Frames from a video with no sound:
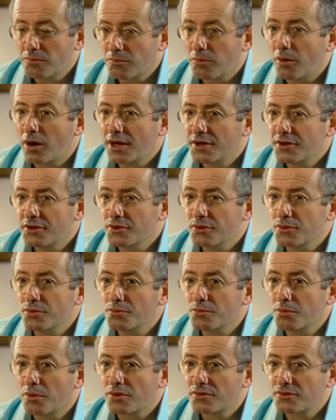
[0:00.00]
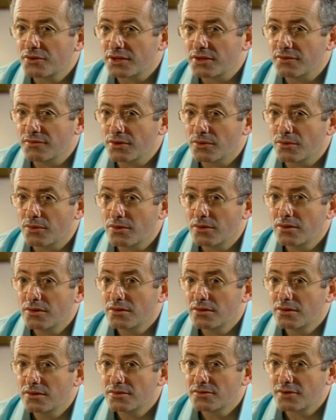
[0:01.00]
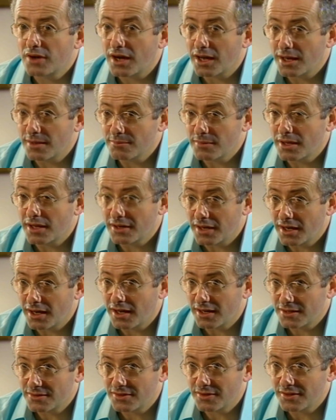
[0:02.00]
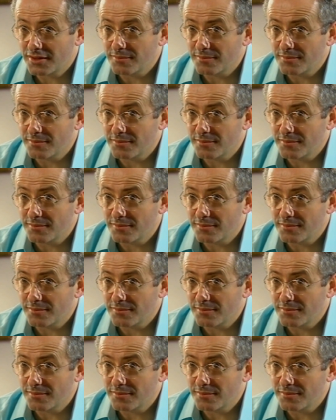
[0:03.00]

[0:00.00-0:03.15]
Why do you want to give your time and heart to